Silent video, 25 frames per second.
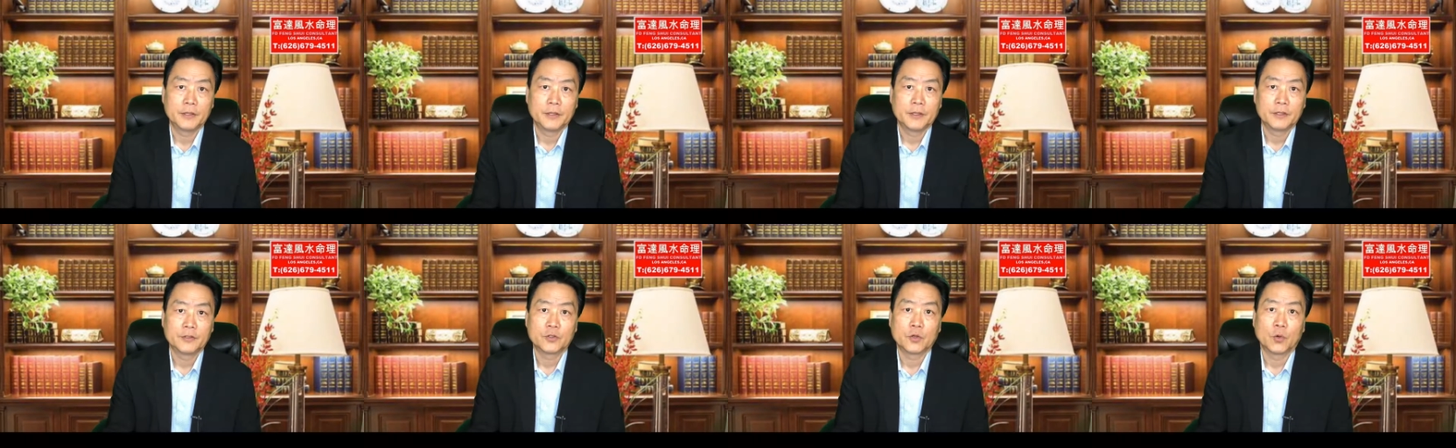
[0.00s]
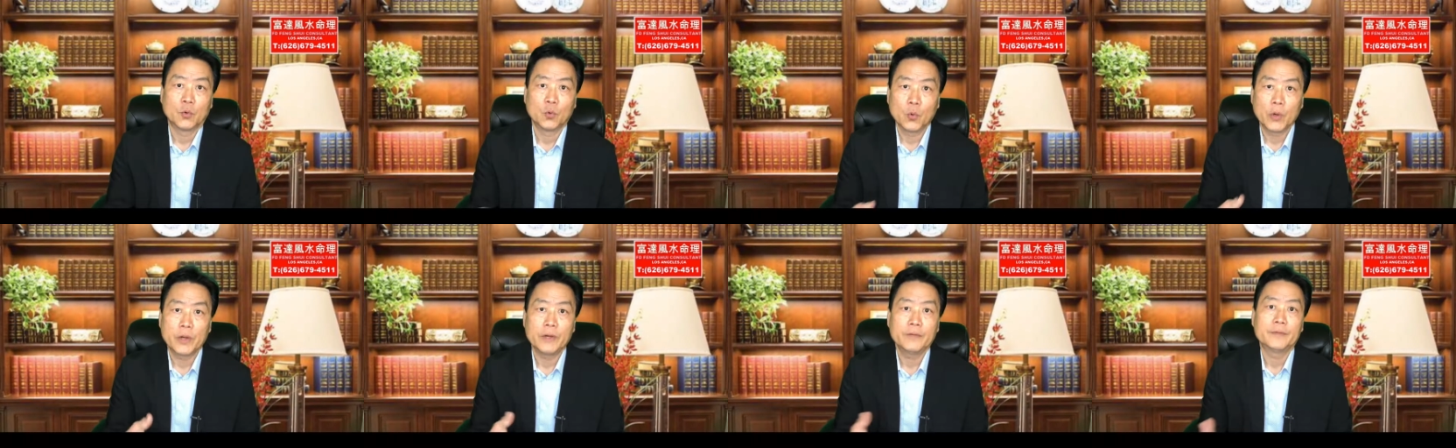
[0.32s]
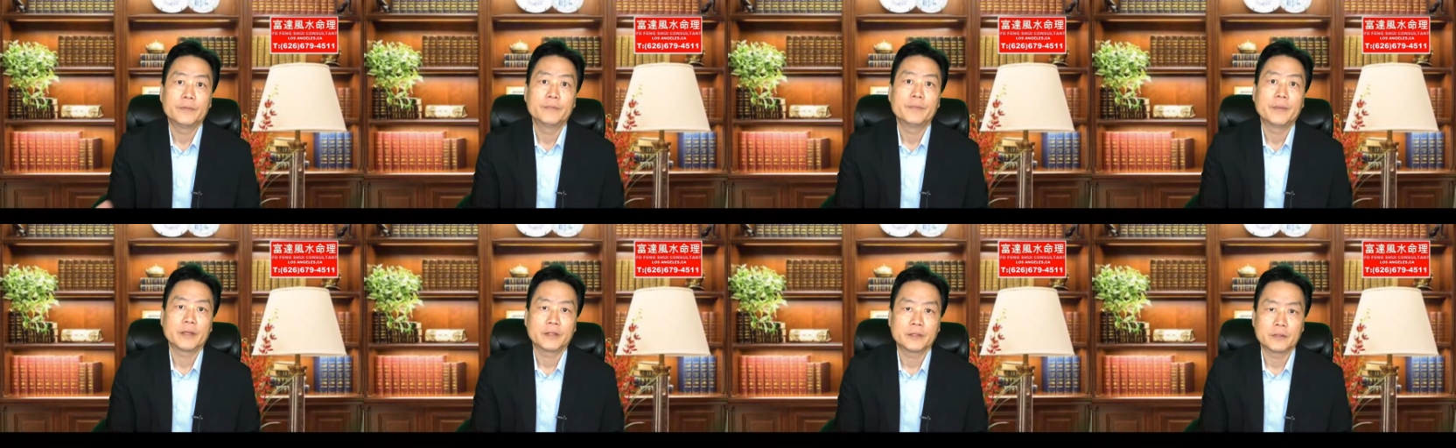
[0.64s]
So
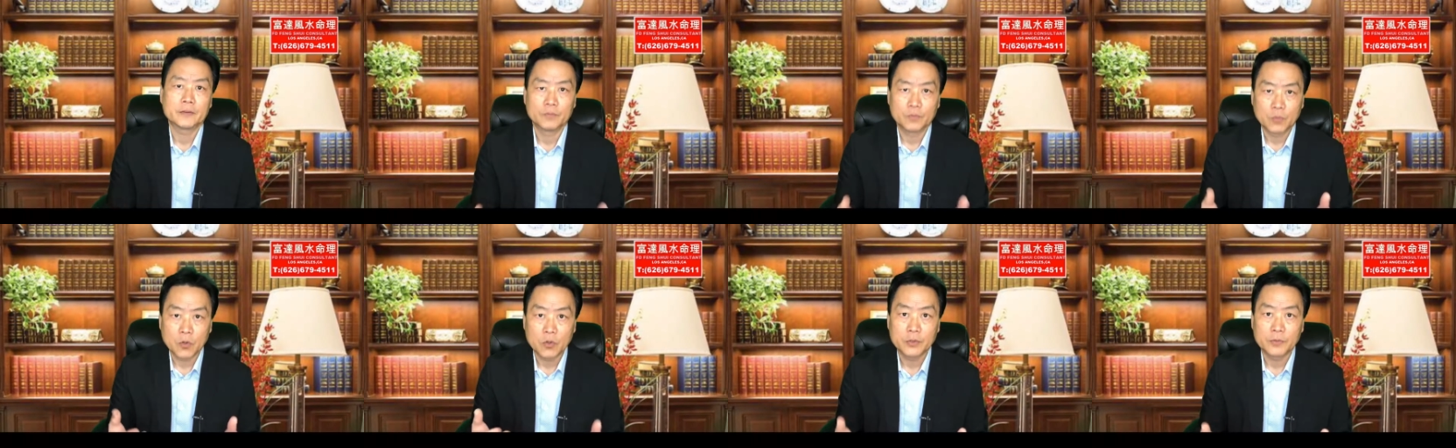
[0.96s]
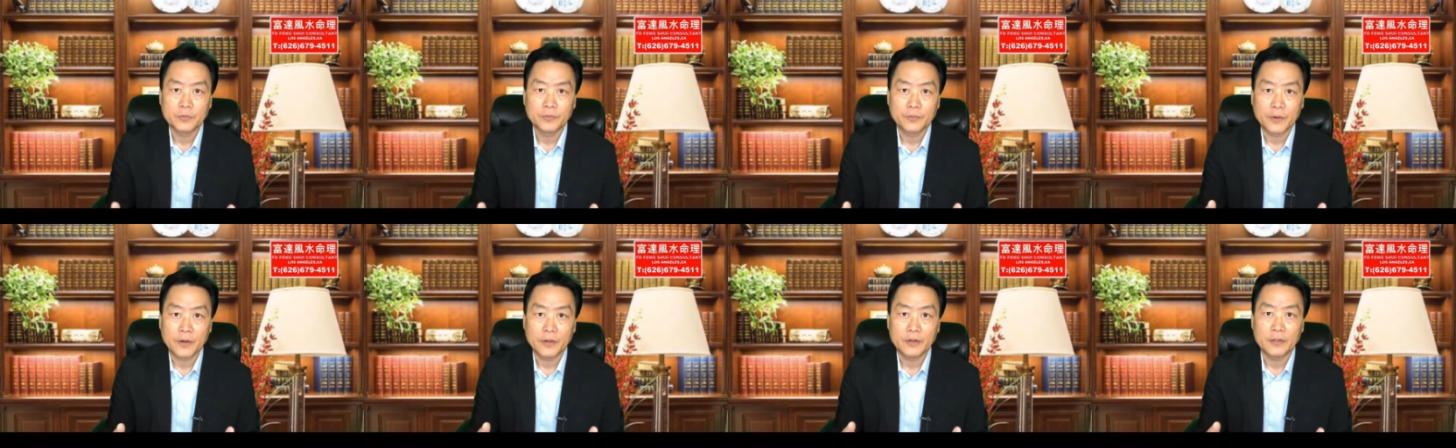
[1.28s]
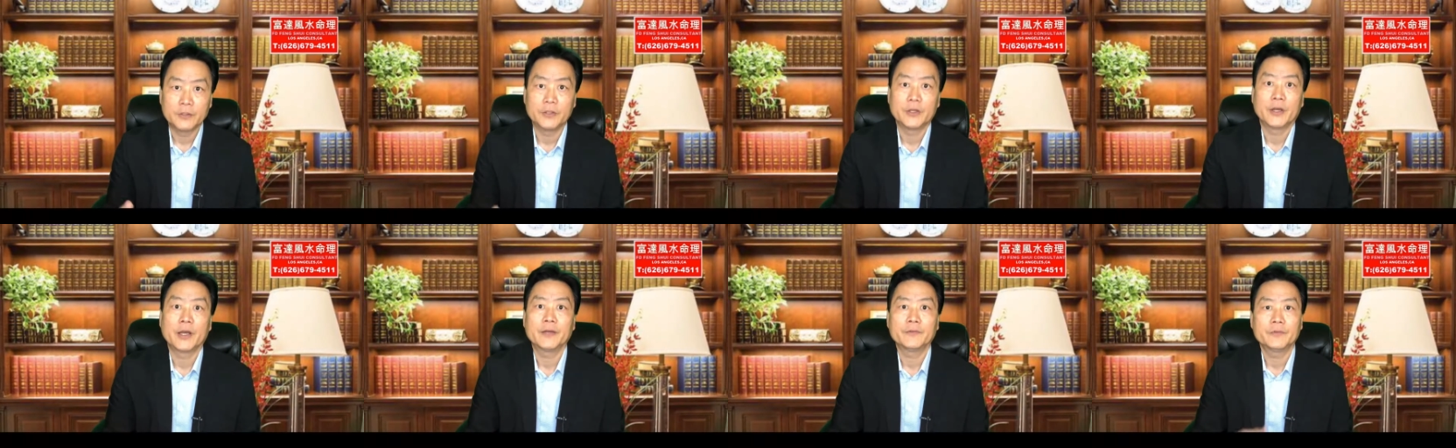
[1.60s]
whoever makes the most
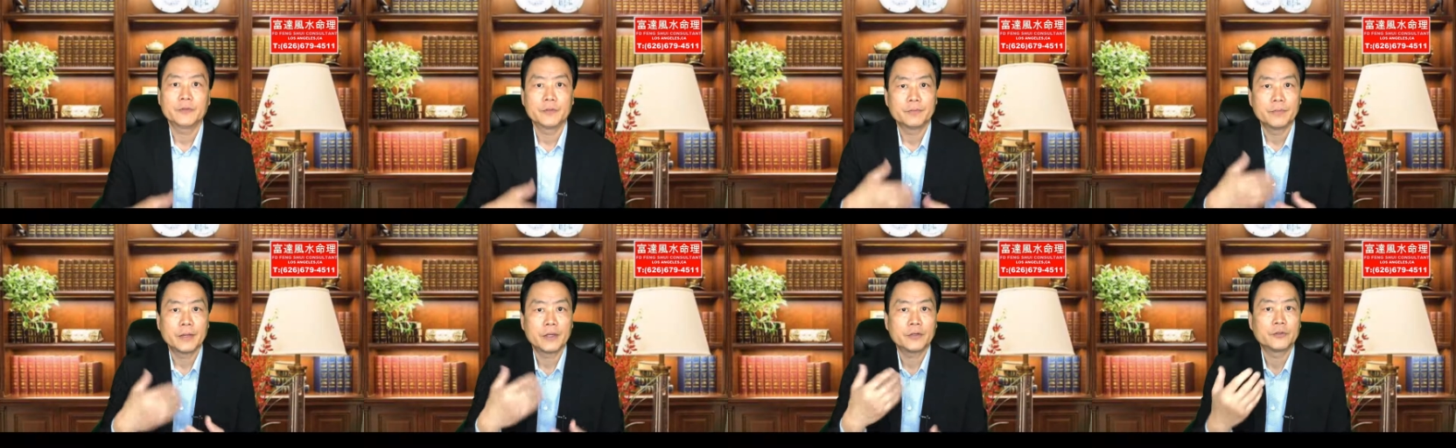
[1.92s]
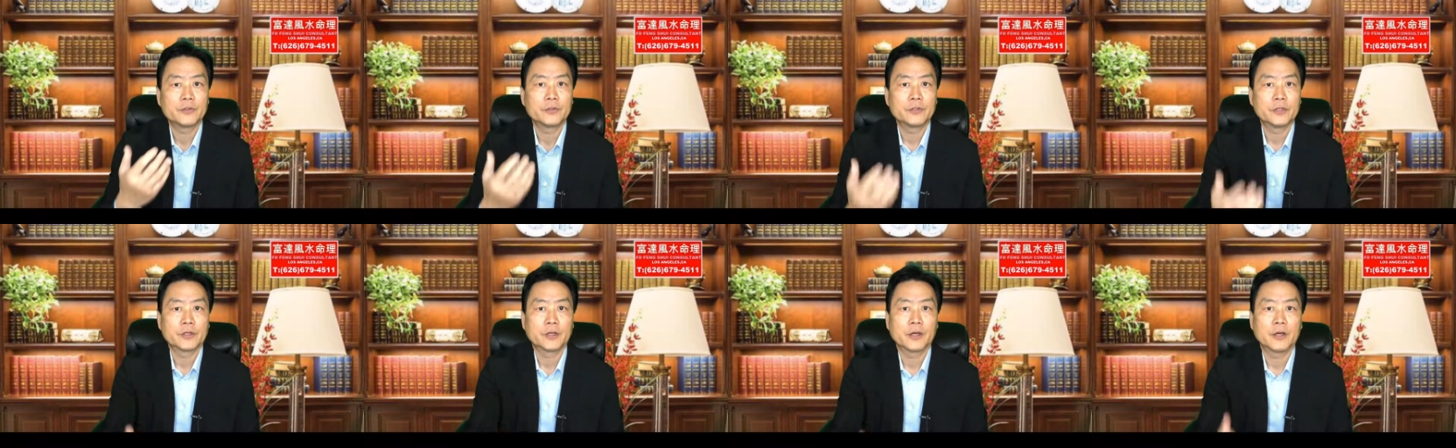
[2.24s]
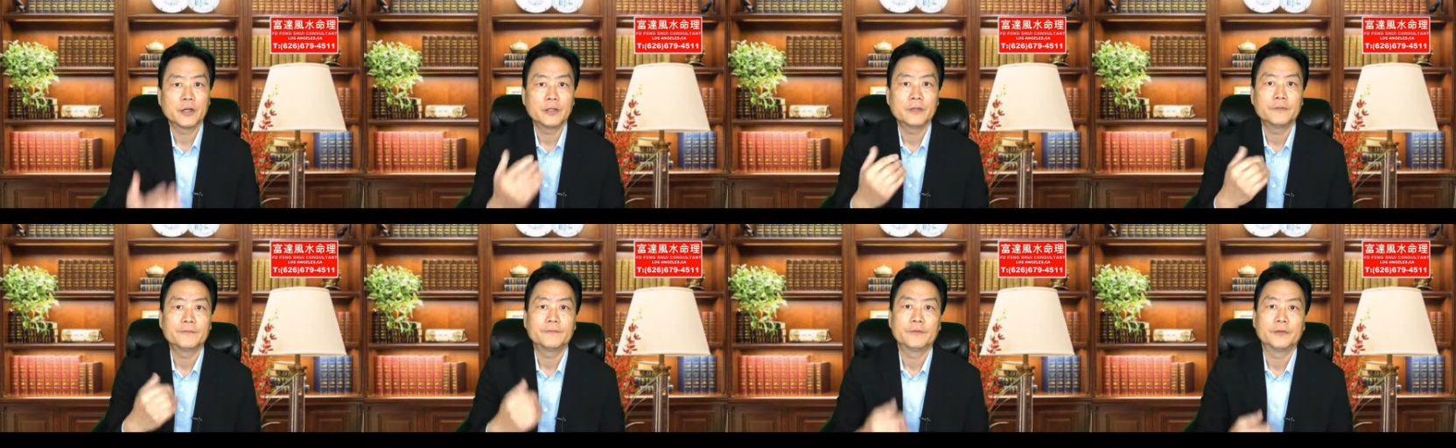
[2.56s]
value, you have to match the
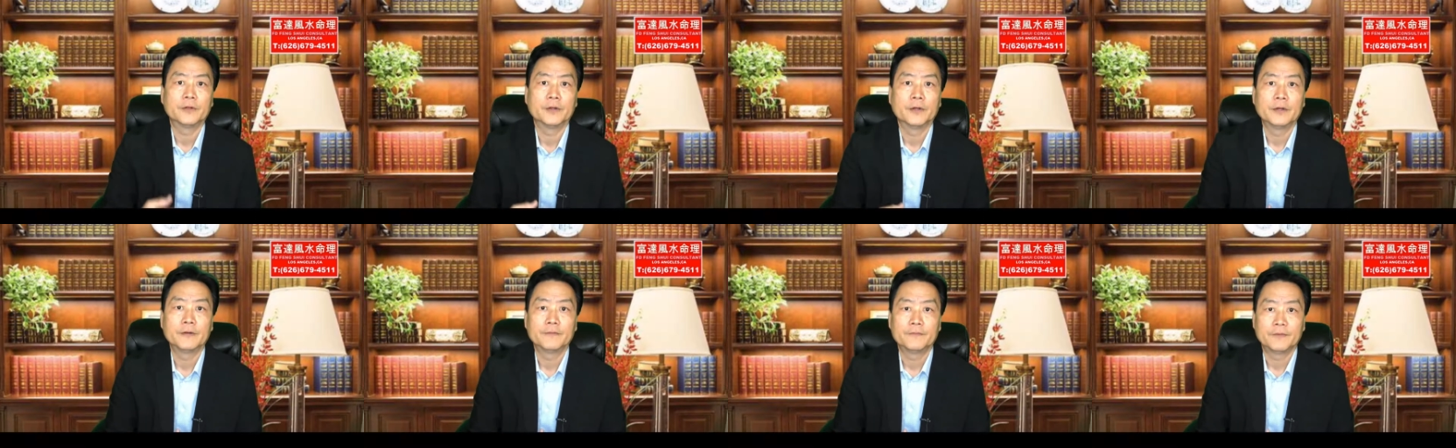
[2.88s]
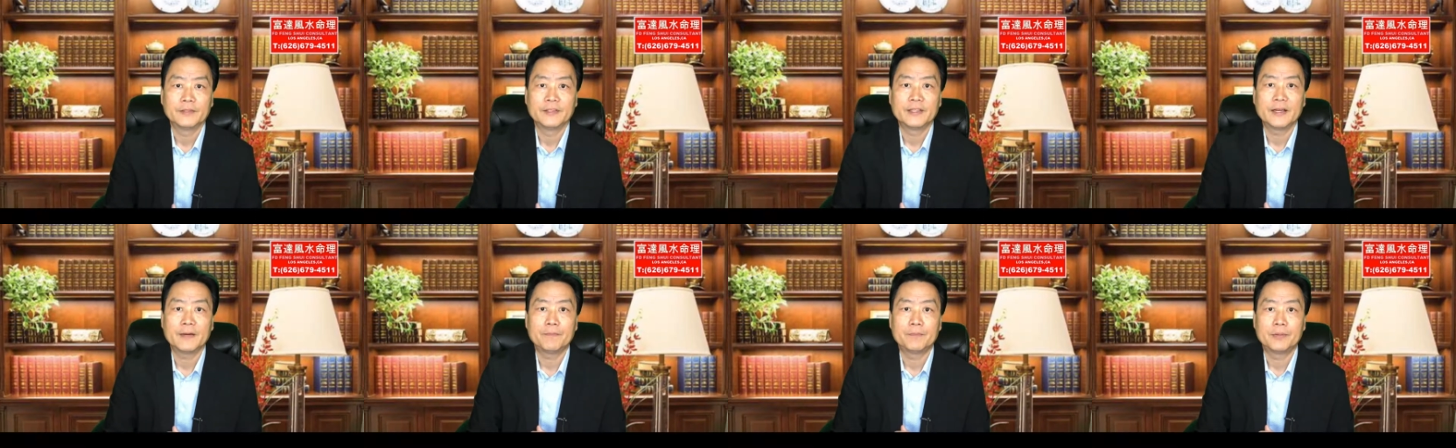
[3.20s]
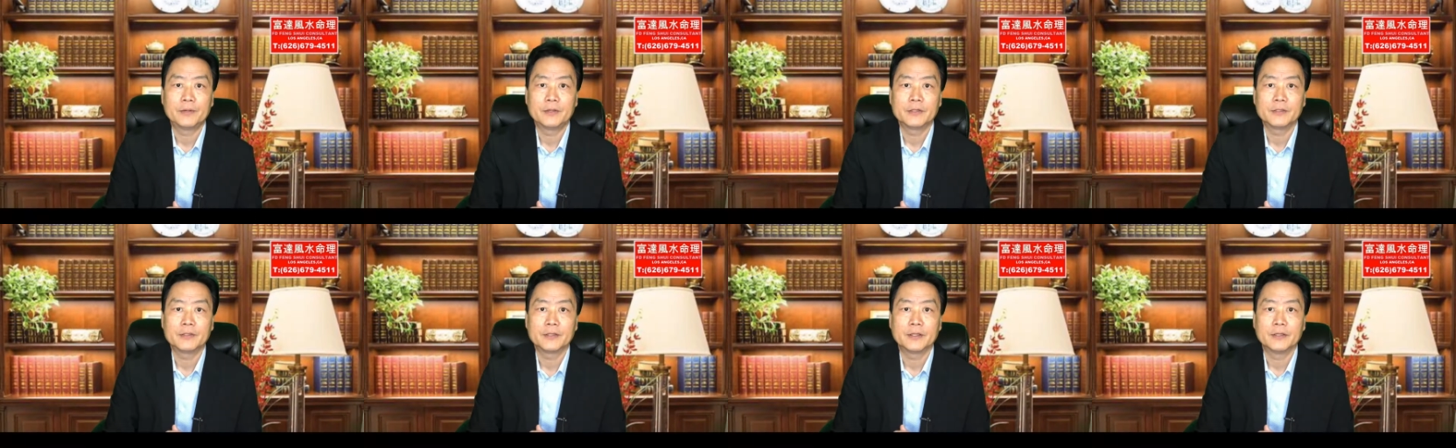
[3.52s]
color for that
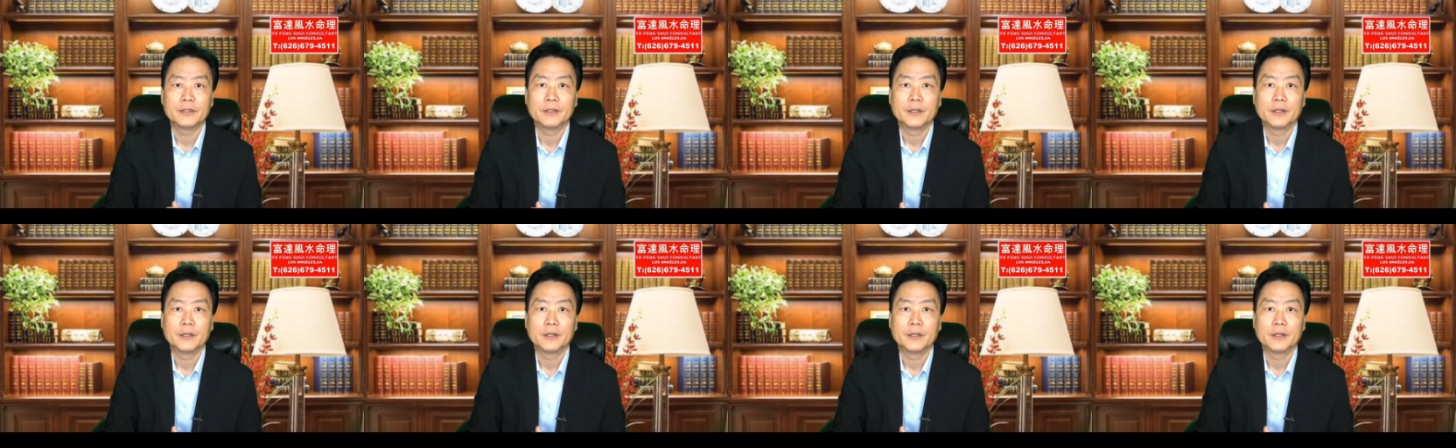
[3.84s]
person.